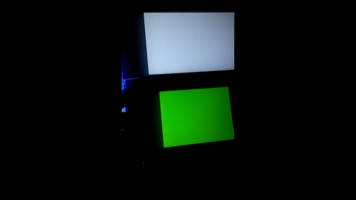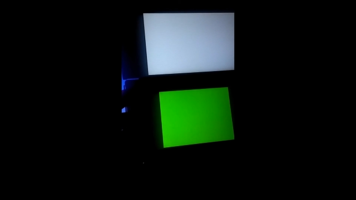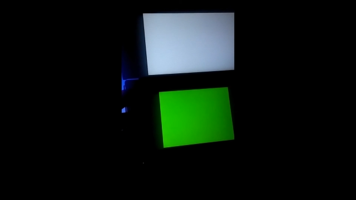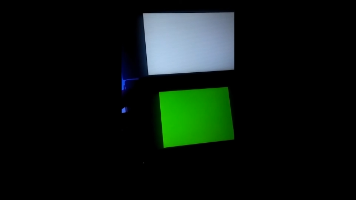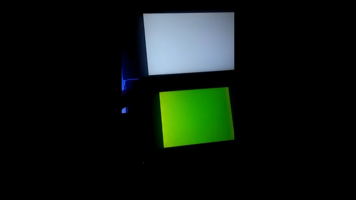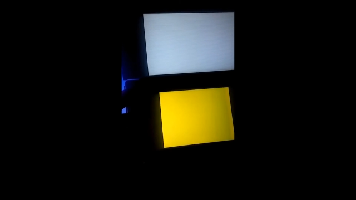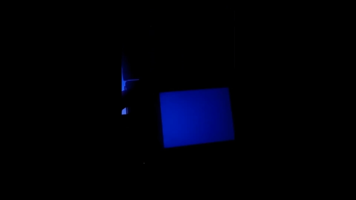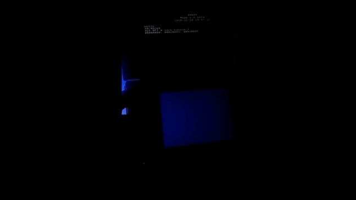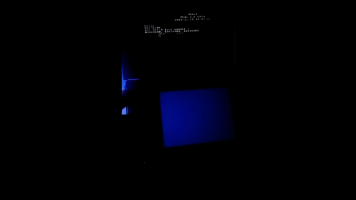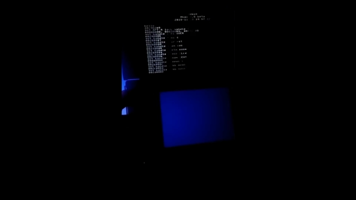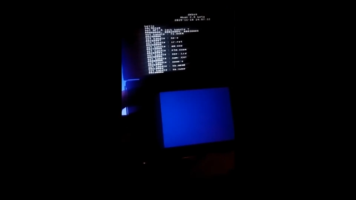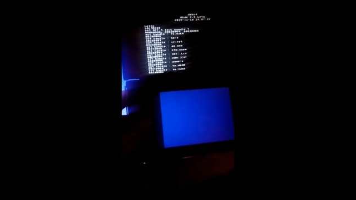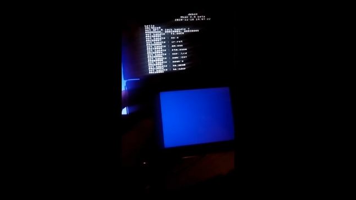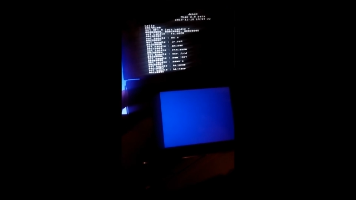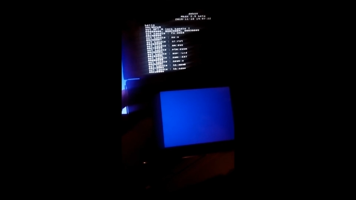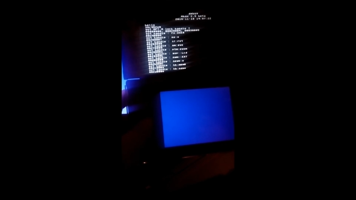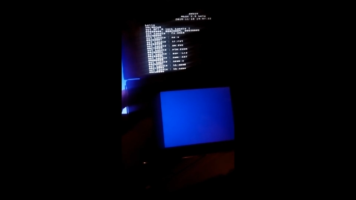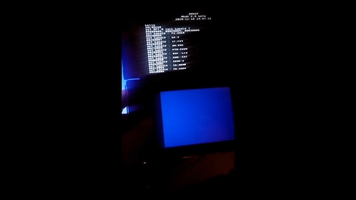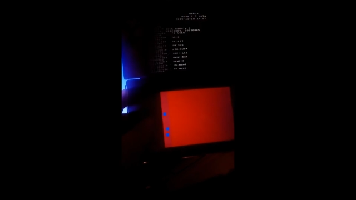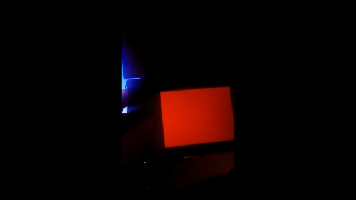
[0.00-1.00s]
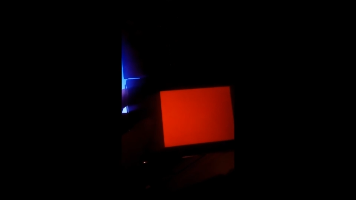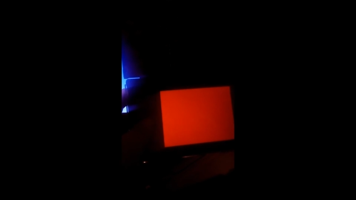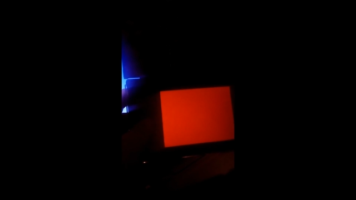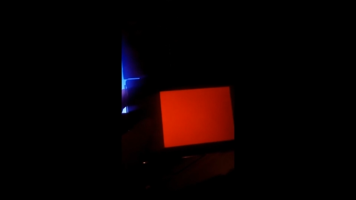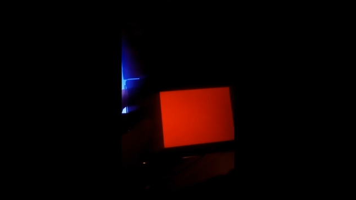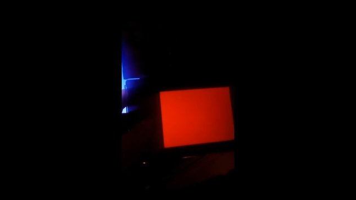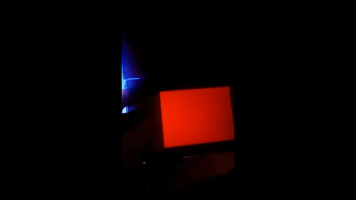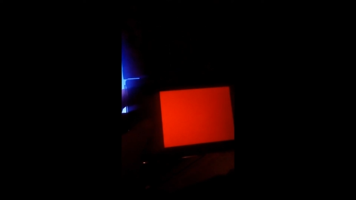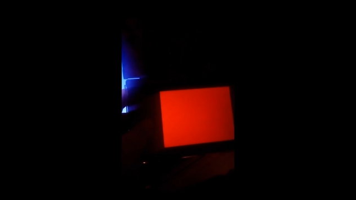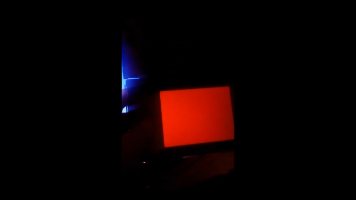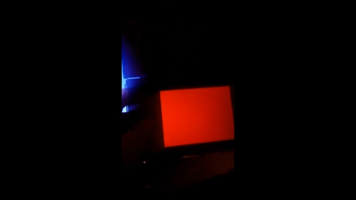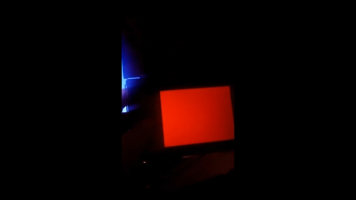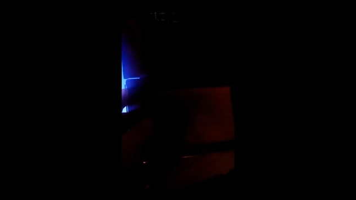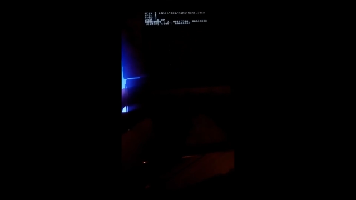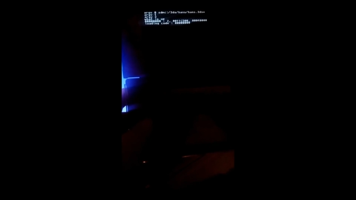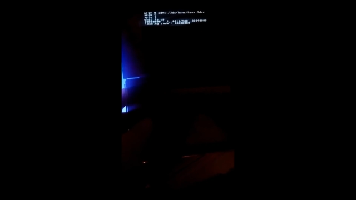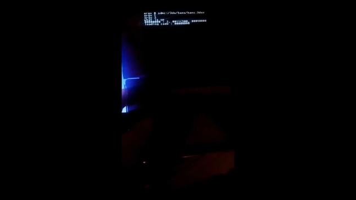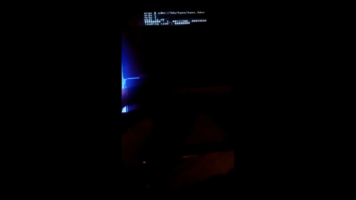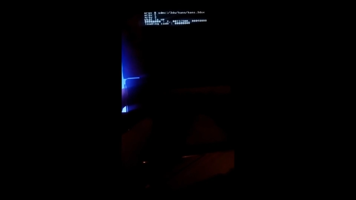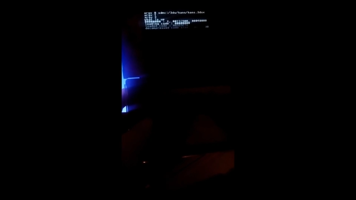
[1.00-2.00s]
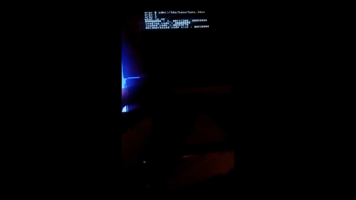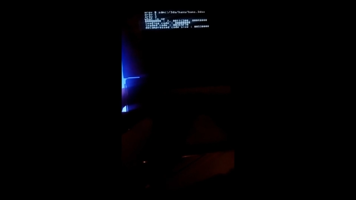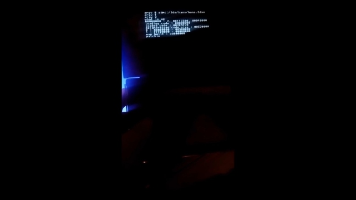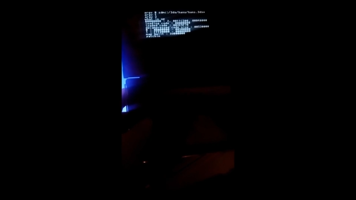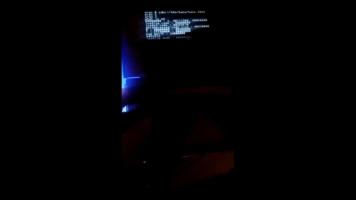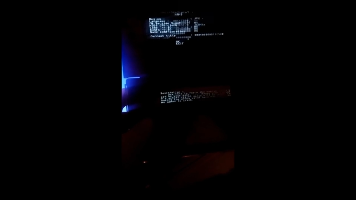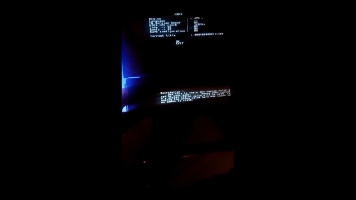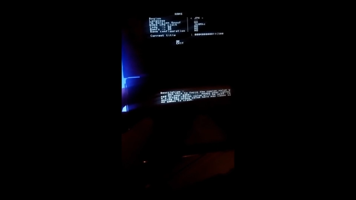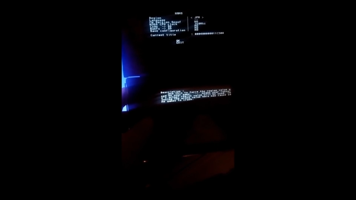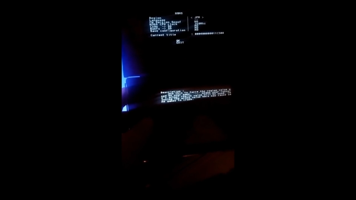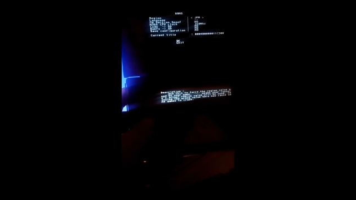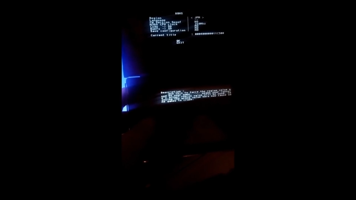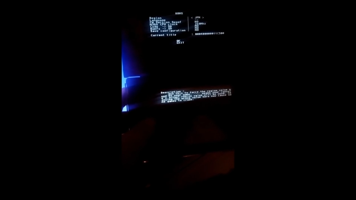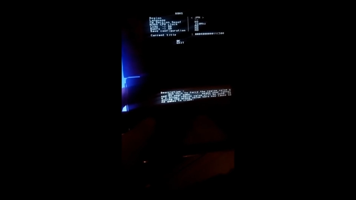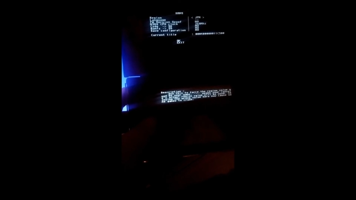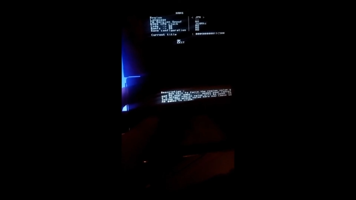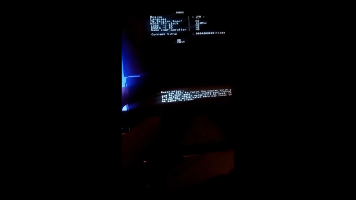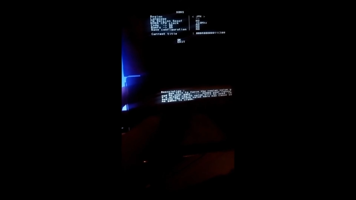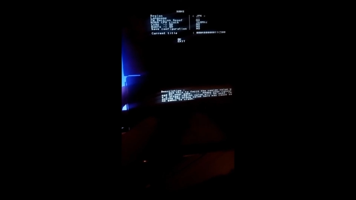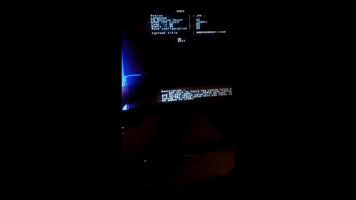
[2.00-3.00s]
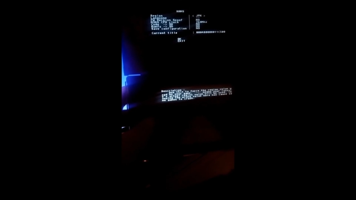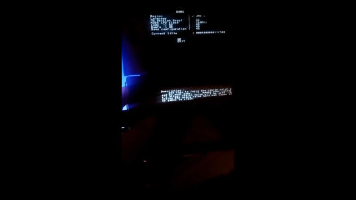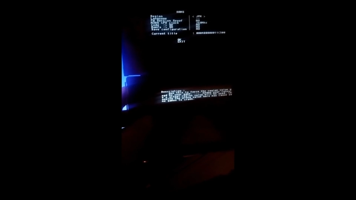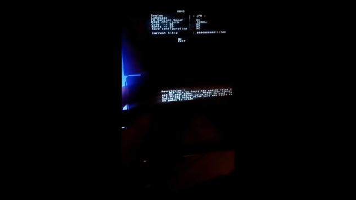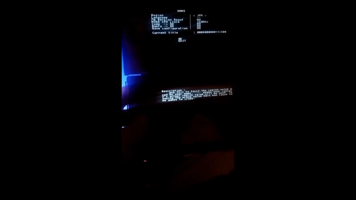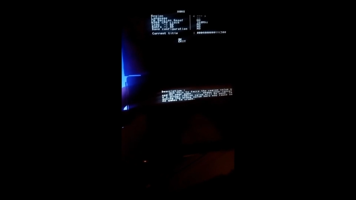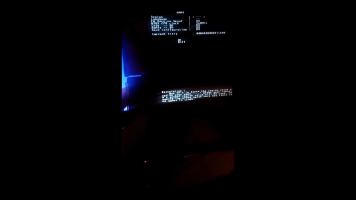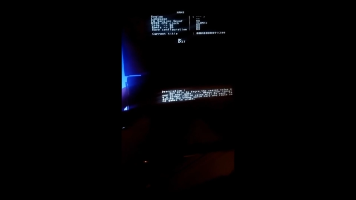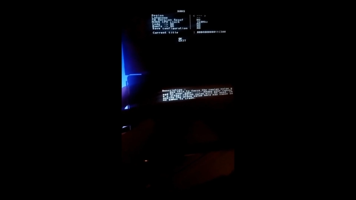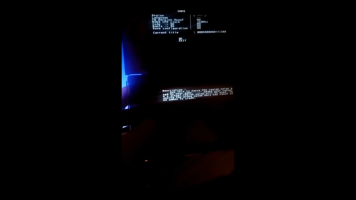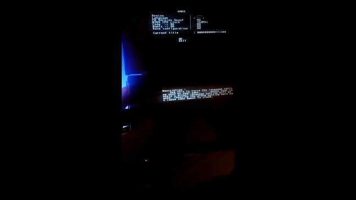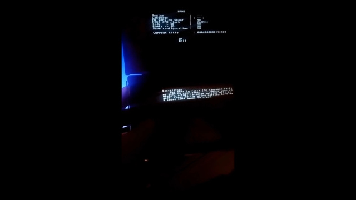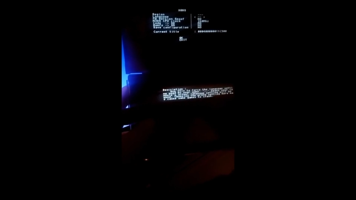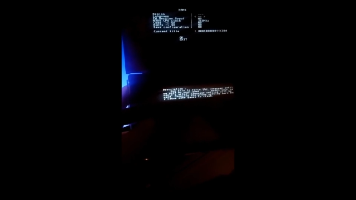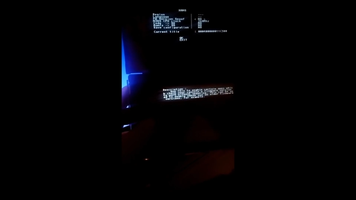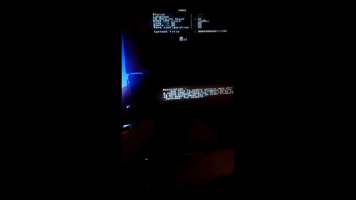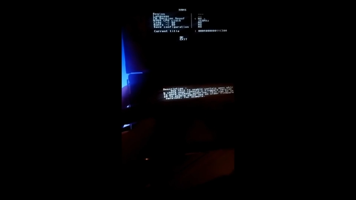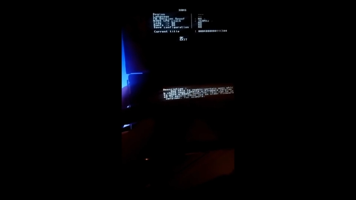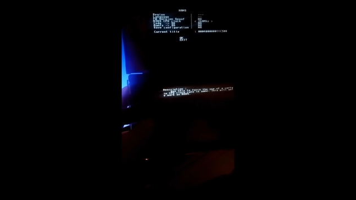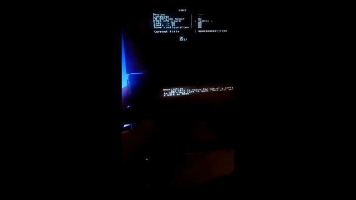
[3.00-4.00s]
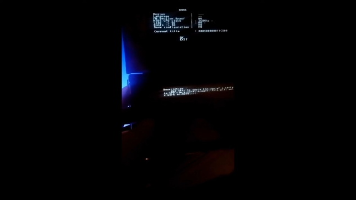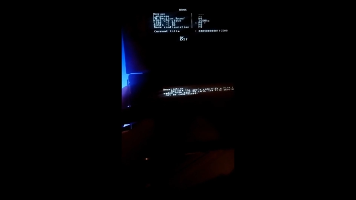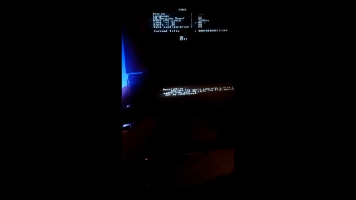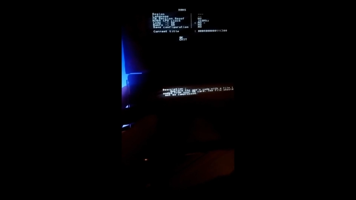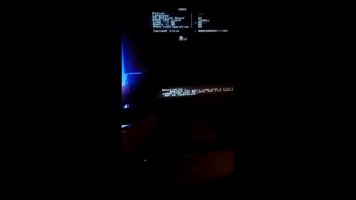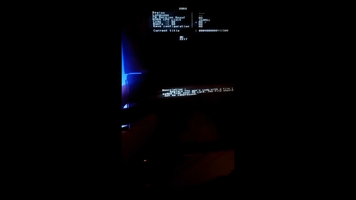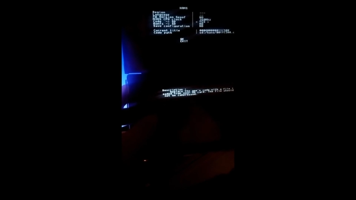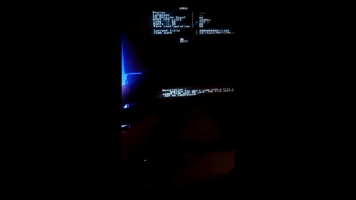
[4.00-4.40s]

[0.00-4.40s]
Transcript: Nobody's mouth can be seen.